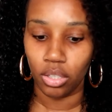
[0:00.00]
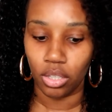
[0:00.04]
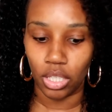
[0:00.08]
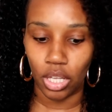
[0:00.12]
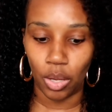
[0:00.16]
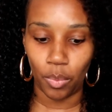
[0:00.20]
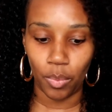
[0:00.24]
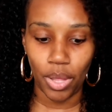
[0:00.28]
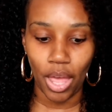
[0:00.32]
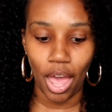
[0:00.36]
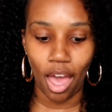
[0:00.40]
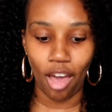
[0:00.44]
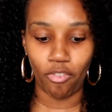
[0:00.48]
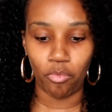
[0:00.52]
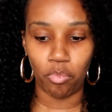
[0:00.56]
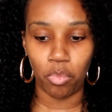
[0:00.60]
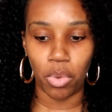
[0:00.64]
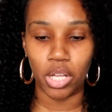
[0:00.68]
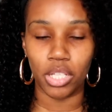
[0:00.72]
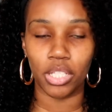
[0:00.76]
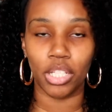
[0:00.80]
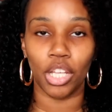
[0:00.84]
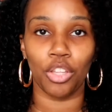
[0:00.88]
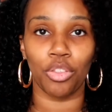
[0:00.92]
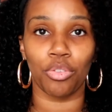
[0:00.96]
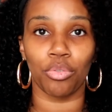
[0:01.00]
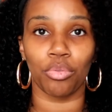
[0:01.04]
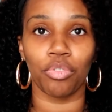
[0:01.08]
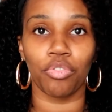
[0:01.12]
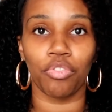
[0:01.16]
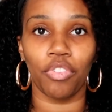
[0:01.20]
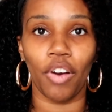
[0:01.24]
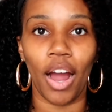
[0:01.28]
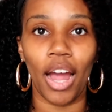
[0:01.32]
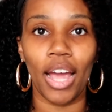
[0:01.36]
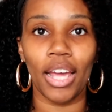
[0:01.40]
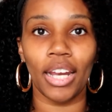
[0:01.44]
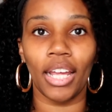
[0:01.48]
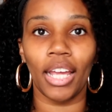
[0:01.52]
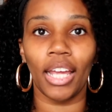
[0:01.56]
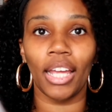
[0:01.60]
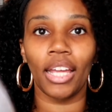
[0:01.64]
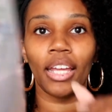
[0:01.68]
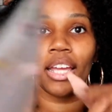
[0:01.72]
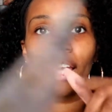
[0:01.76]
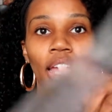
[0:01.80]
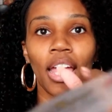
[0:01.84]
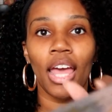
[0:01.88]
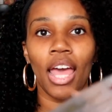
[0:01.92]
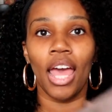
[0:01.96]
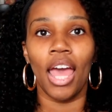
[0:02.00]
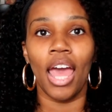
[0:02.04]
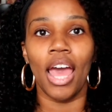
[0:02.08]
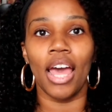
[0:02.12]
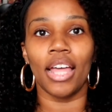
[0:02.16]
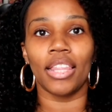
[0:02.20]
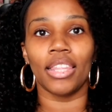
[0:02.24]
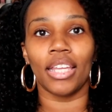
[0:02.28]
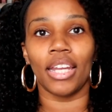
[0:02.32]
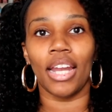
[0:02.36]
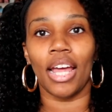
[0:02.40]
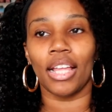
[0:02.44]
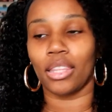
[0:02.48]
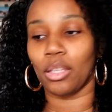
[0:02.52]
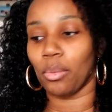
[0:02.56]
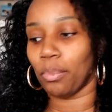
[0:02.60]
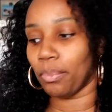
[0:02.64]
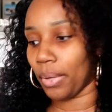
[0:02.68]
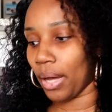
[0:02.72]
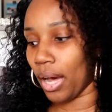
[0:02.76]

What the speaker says: then we have Monday through Friday, and then at the